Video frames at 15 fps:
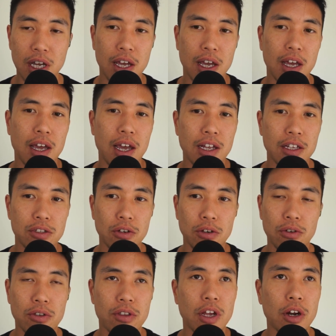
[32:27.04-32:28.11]
And so
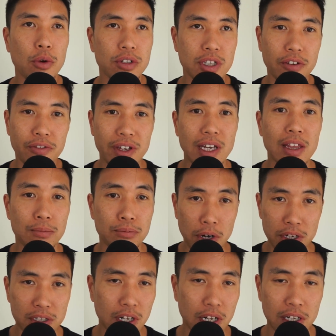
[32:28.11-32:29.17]
they're always living in the
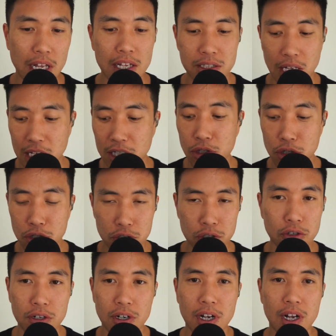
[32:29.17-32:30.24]
present, and as you
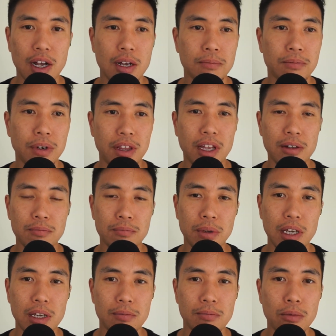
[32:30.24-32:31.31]
should, but then
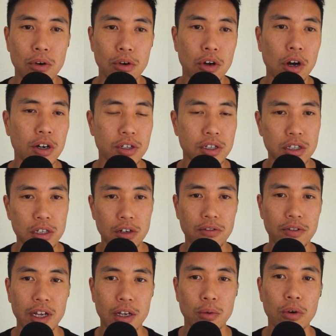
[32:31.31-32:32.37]
be more cognizant of
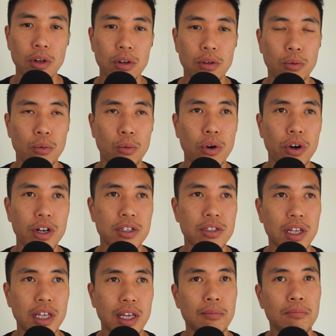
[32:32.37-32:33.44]
like, well, what is
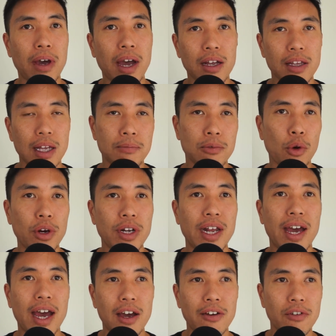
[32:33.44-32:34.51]
the impact I'm going to
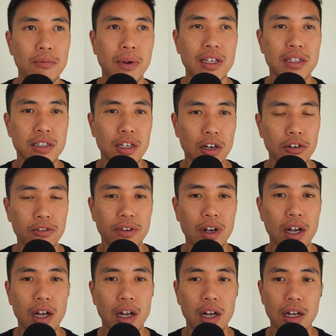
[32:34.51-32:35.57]
have on myself
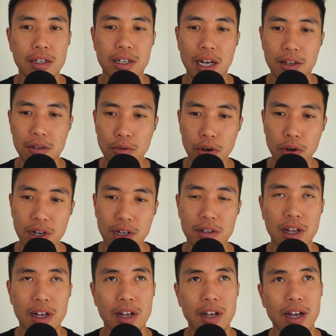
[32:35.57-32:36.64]
down the road? And,
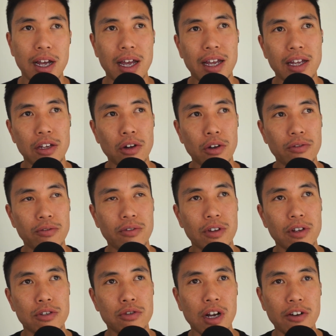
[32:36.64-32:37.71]

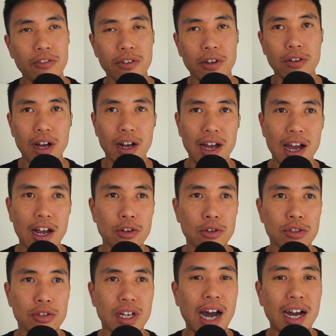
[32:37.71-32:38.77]
trying to figure out how to
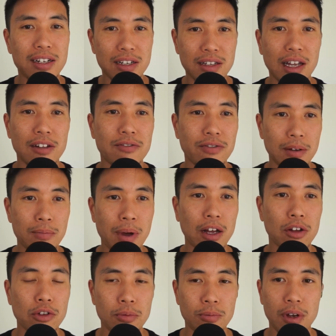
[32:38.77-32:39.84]
tighten that
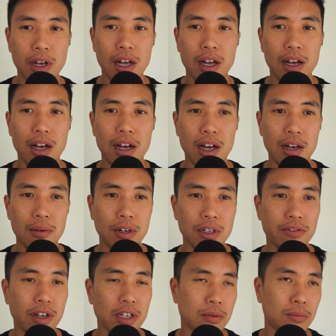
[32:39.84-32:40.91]
feedback loop much
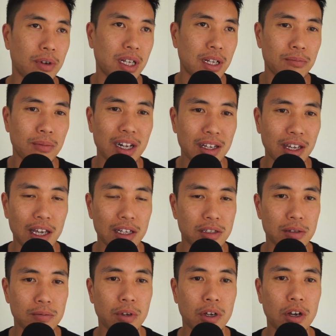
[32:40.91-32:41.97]
faster. But in many cases,
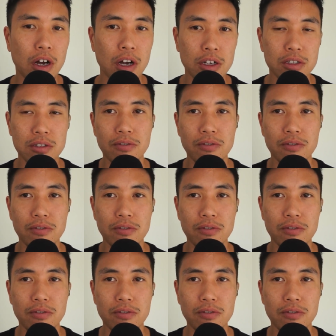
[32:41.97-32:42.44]
because of